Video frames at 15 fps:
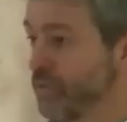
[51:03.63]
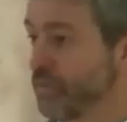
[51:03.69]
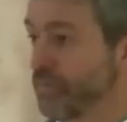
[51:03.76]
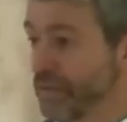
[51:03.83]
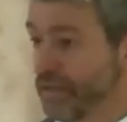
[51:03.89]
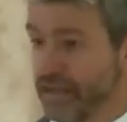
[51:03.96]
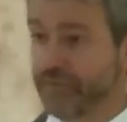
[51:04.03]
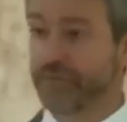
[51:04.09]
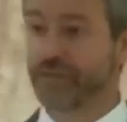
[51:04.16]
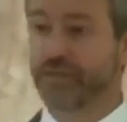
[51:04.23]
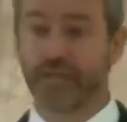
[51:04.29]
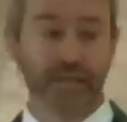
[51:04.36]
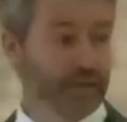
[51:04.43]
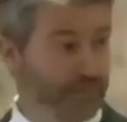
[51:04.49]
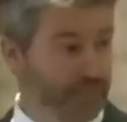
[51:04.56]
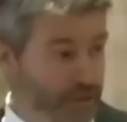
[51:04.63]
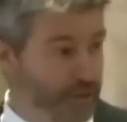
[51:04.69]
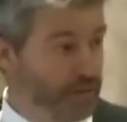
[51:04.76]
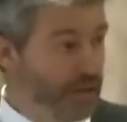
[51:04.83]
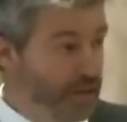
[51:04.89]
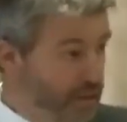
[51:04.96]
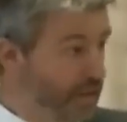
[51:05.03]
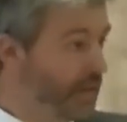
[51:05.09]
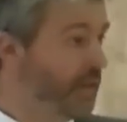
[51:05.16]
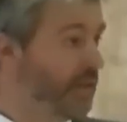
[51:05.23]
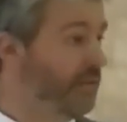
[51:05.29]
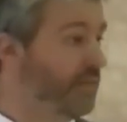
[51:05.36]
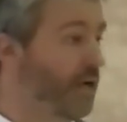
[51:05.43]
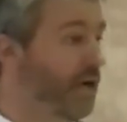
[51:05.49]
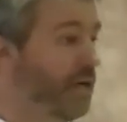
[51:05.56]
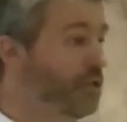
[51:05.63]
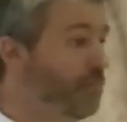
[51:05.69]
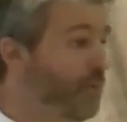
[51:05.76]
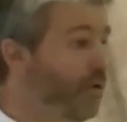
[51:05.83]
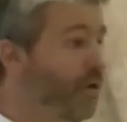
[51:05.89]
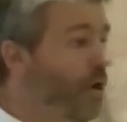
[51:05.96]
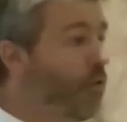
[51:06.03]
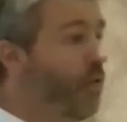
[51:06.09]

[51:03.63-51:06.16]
When believers think of you, they think of gospel.